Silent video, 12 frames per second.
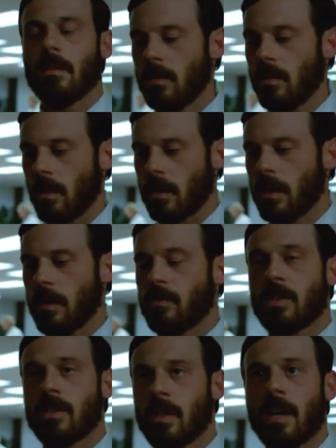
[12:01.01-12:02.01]
Look,
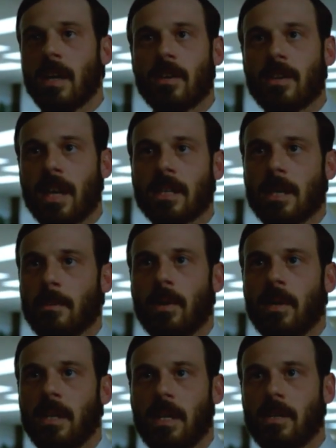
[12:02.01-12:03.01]
if she's not at her desk
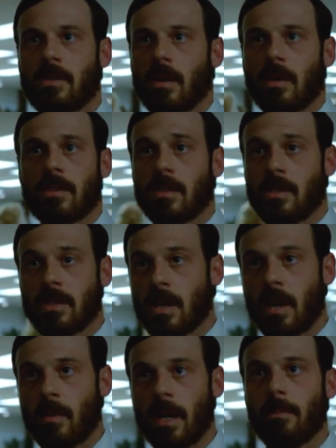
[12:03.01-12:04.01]
inputting keystrokes, then she's
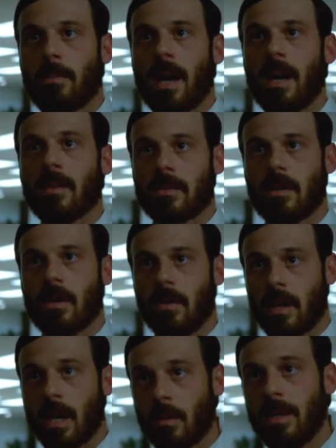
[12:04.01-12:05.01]
not writing BIOS
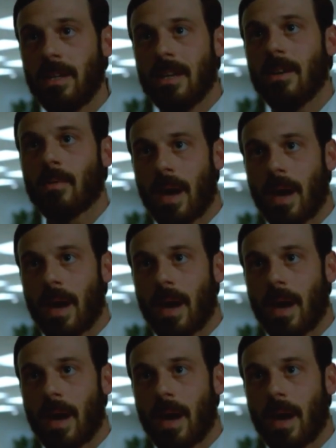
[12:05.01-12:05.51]
code, okay? We need her...